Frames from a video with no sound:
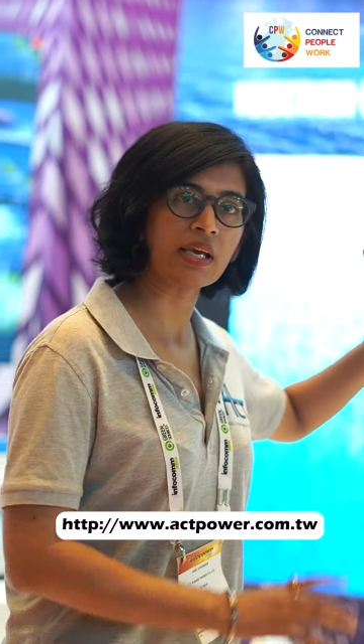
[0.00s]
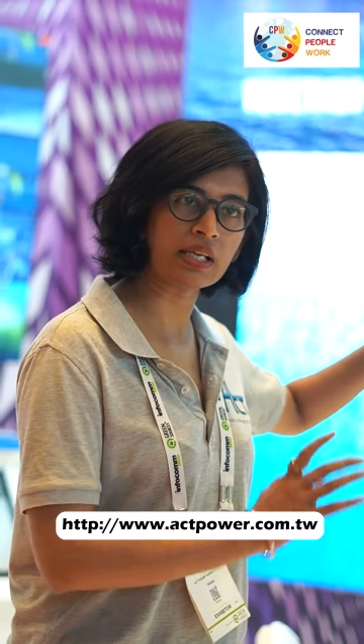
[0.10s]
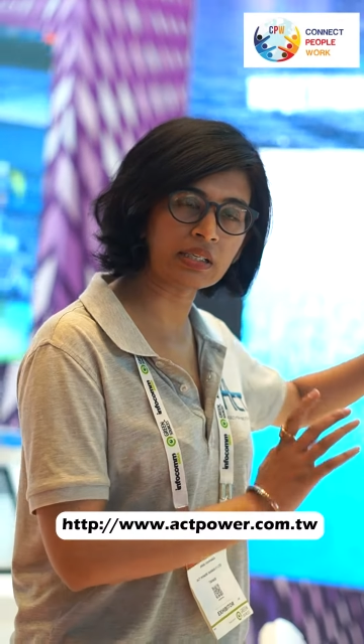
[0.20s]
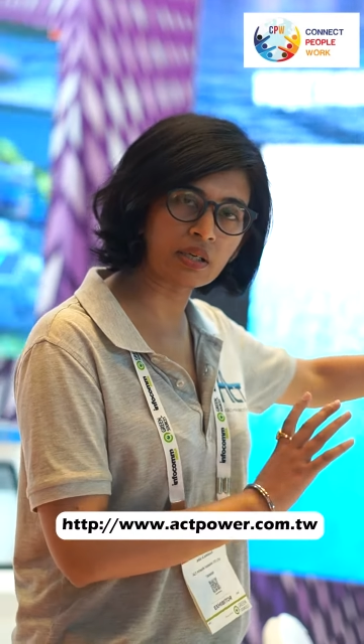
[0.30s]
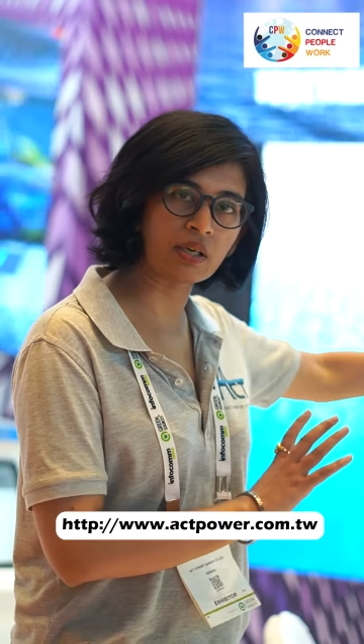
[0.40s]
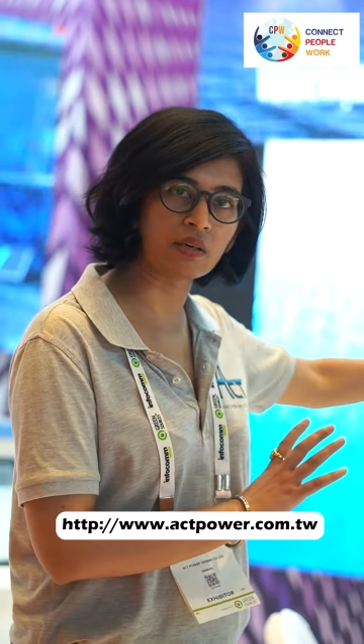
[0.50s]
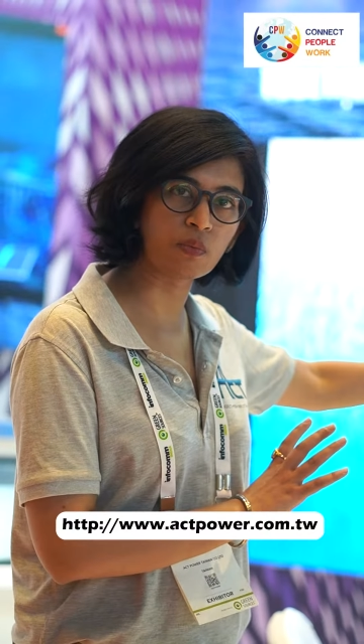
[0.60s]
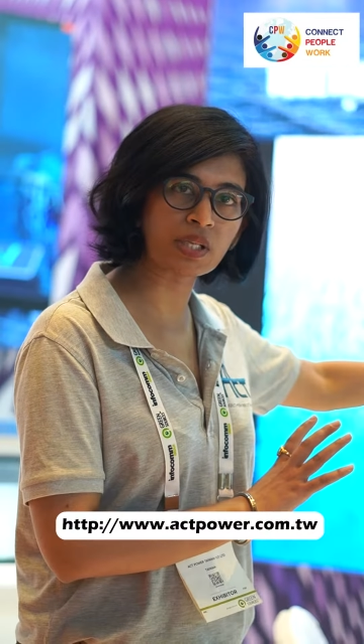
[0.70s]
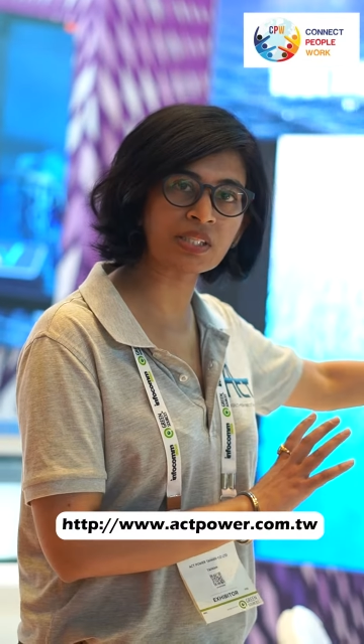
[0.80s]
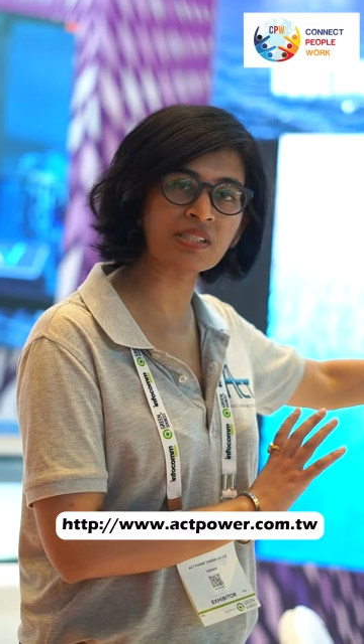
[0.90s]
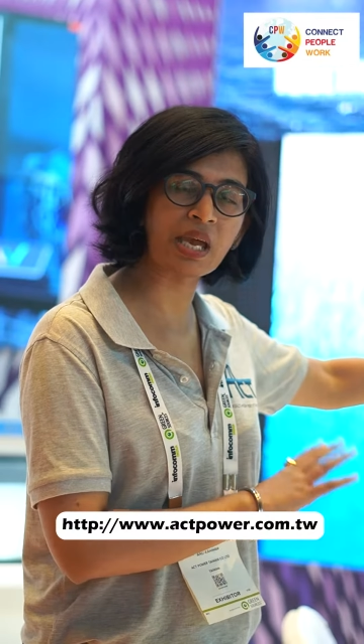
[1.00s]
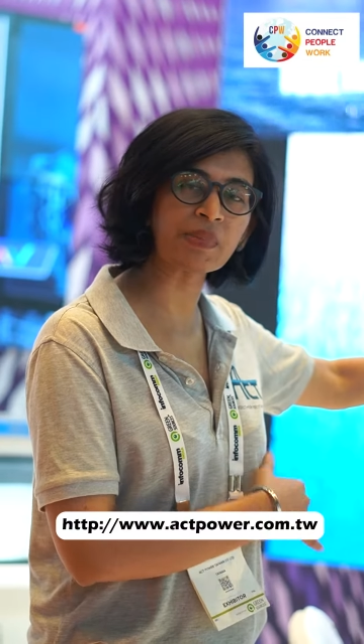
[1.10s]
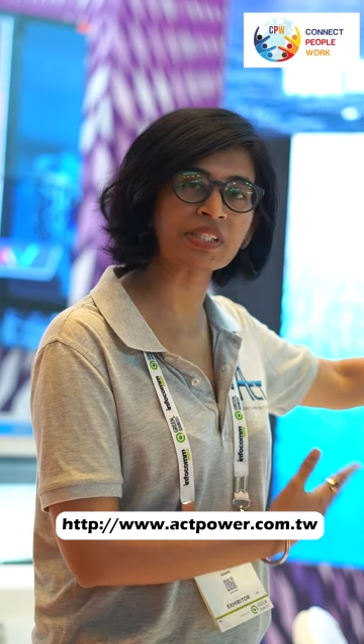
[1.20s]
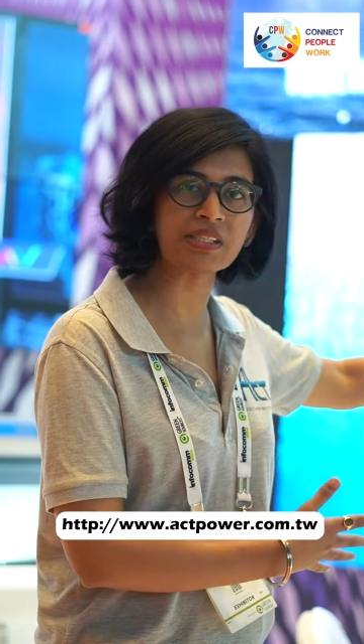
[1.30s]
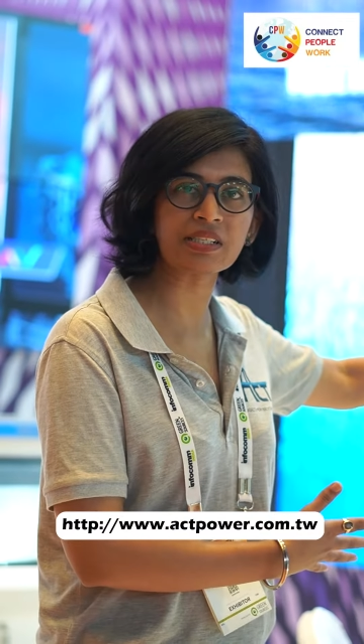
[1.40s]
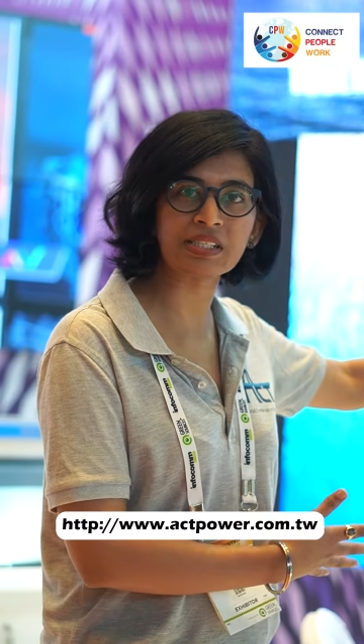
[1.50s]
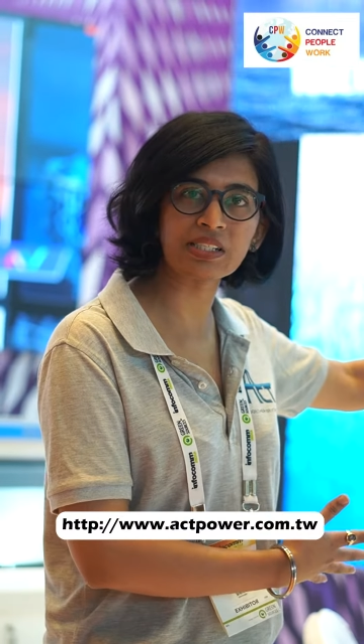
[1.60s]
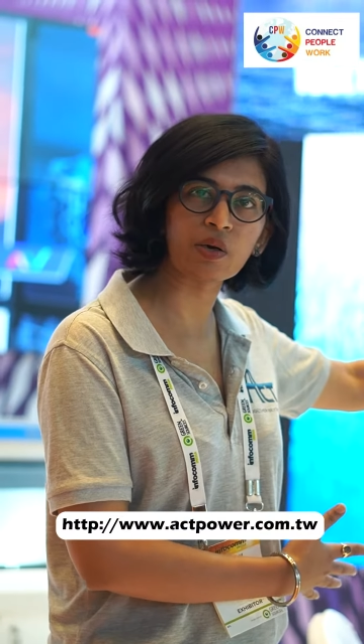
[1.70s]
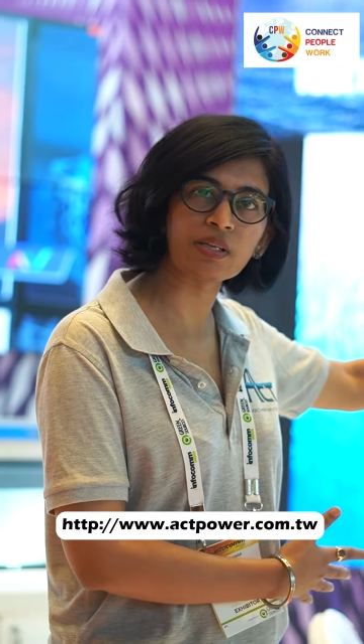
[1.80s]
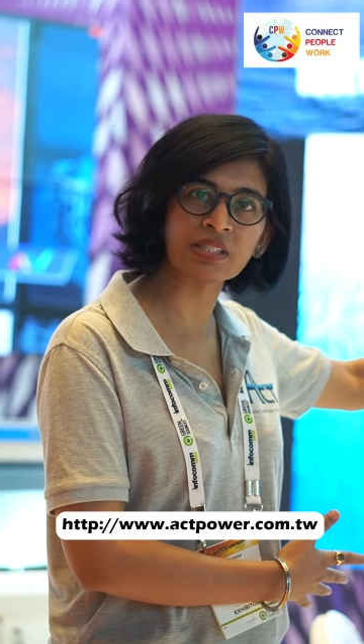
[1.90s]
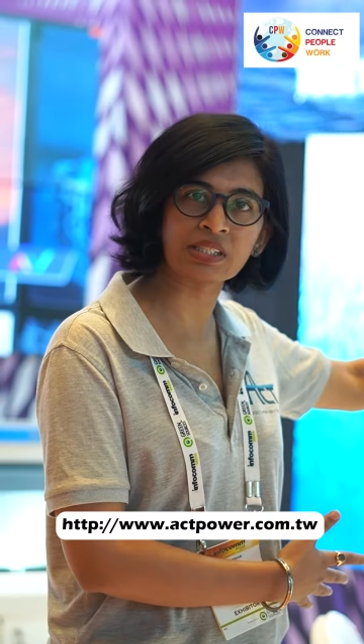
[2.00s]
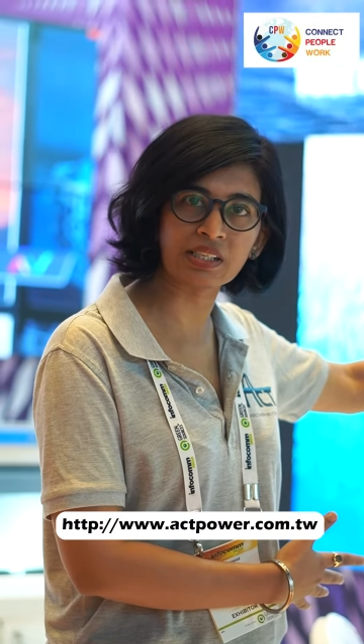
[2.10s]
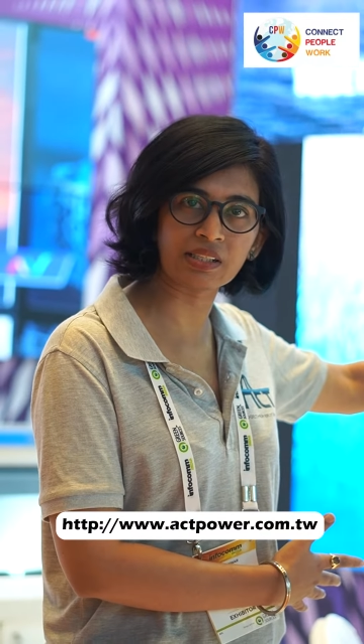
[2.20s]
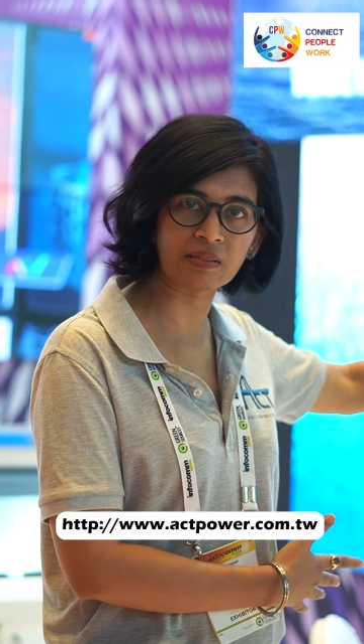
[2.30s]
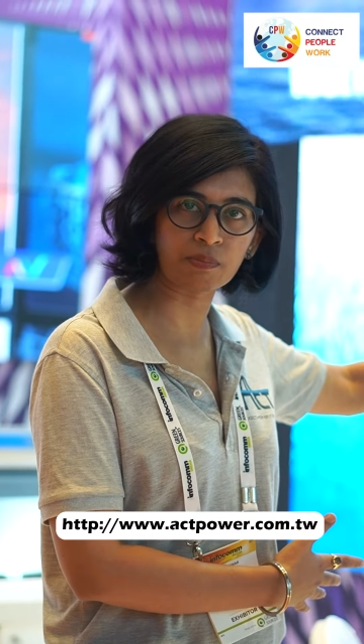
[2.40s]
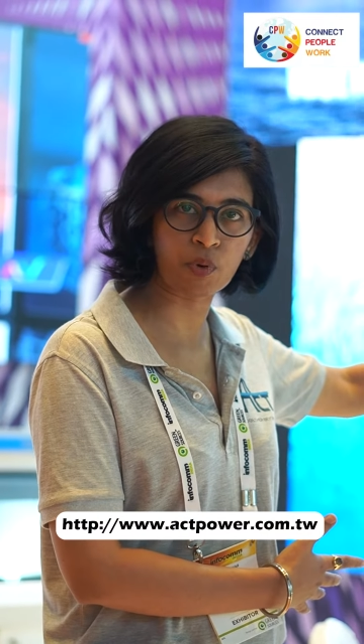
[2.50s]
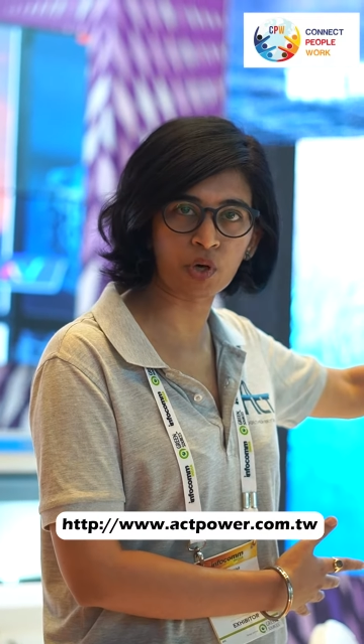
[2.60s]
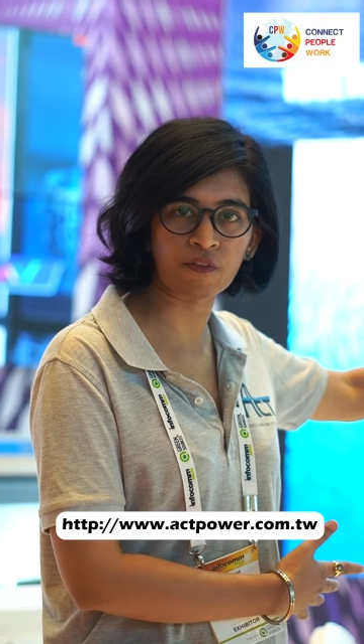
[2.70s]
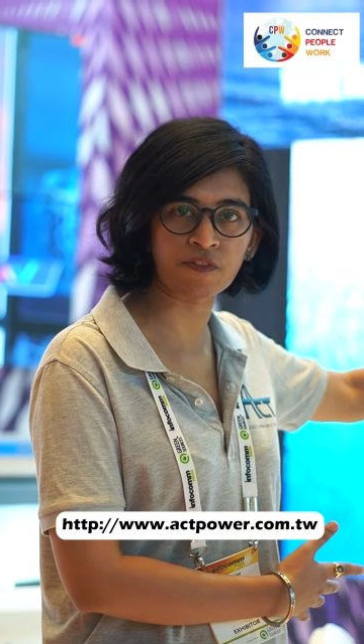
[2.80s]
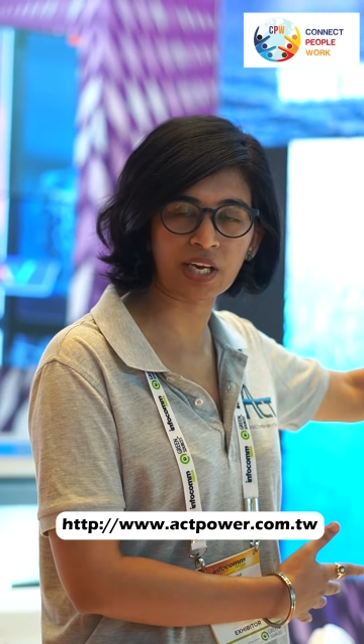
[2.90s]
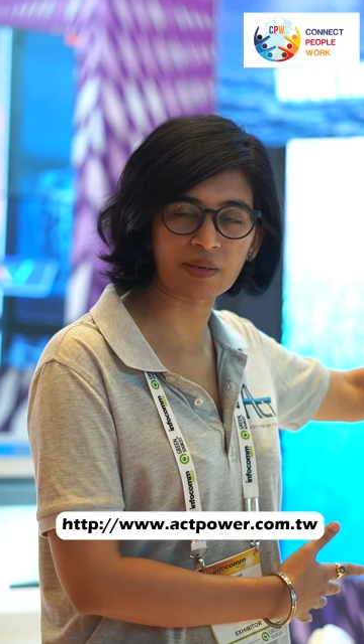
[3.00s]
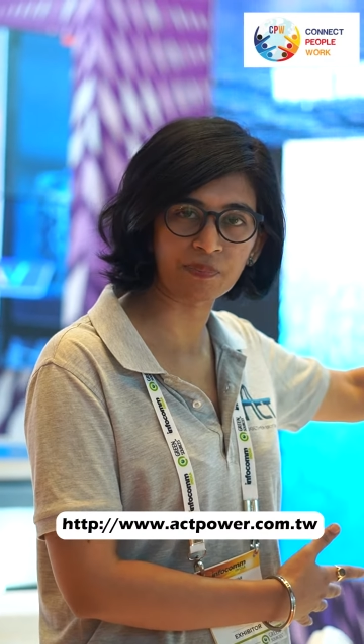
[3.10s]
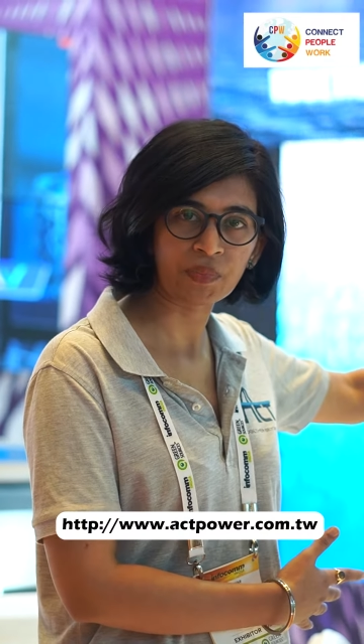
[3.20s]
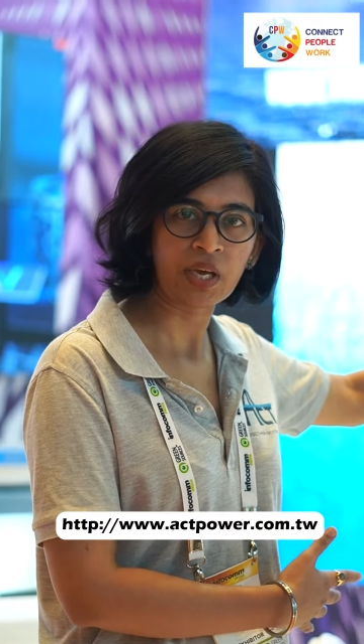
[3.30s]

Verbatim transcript: in uh, one simultaneously or at single point of time.